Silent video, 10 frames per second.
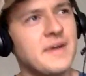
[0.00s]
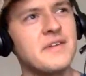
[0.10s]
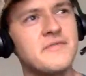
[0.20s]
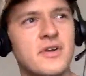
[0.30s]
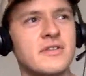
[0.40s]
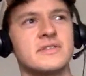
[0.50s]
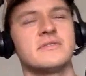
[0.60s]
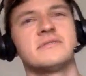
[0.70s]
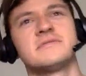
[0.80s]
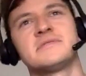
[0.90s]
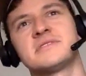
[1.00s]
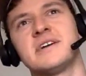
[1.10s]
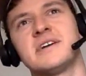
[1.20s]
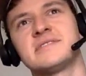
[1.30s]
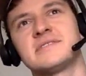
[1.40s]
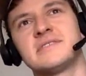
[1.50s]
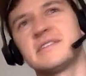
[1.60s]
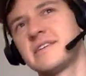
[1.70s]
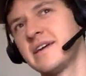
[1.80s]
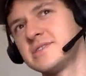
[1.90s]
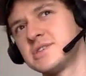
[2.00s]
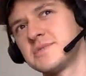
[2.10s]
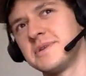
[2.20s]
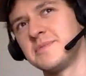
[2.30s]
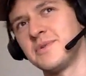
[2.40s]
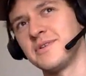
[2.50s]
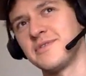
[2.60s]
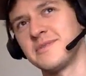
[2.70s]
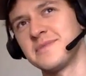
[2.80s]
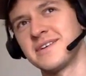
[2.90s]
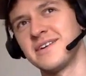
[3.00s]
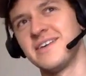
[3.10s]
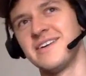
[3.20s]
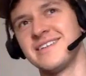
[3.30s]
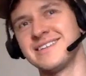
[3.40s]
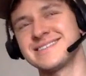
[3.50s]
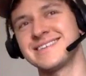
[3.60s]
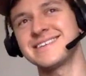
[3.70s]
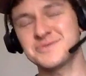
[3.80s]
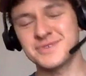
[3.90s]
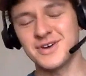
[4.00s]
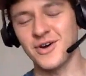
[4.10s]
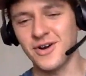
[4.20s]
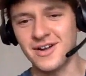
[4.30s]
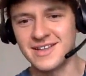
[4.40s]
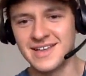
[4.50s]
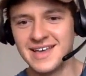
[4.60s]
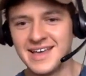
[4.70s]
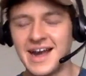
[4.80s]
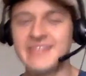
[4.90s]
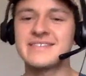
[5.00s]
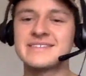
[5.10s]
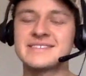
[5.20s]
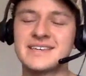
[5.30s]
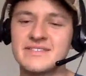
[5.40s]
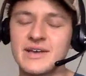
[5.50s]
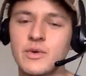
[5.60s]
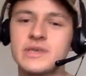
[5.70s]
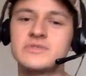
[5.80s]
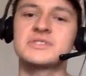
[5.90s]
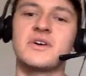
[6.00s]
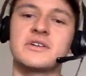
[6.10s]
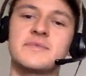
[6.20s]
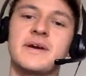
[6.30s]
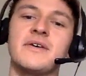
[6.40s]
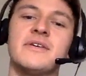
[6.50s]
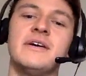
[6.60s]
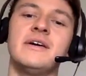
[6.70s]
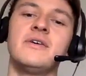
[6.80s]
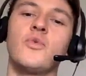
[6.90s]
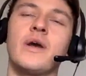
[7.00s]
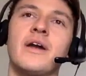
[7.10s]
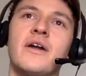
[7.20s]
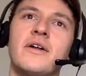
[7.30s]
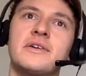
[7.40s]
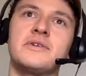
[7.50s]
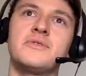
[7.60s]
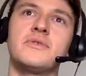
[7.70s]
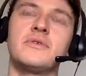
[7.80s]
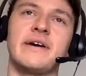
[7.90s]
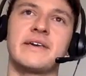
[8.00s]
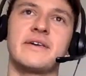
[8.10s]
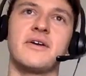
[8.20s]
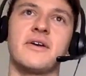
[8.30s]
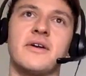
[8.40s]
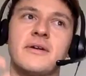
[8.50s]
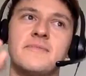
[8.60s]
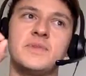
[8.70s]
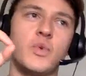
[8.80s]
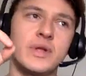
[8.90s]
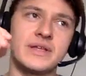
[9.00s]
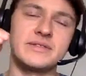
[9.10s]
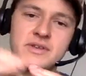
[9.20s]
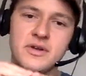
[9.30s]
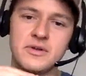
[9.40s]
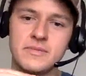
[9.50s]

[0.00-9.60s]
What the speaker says: very little success engaging people, if I'm being honest. I think it's really hard. I think this like what you just talked about, where you like you wanted your